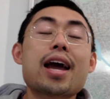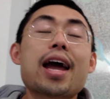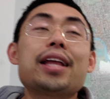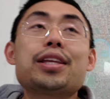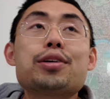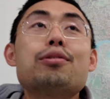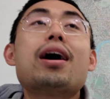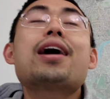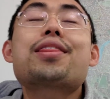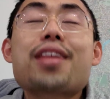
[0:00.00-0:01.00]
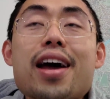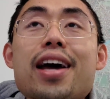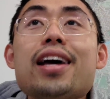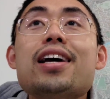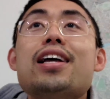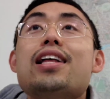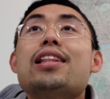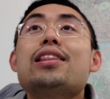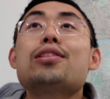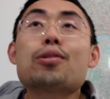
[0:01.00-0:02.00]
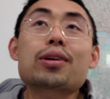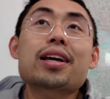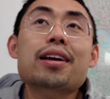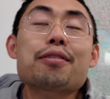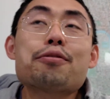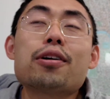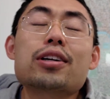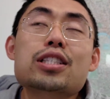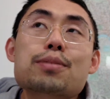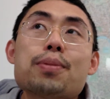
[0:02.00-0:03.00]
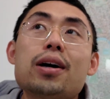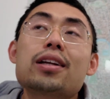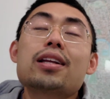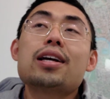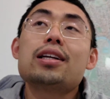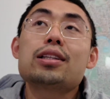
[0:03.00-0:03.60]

And you are there looking for a spot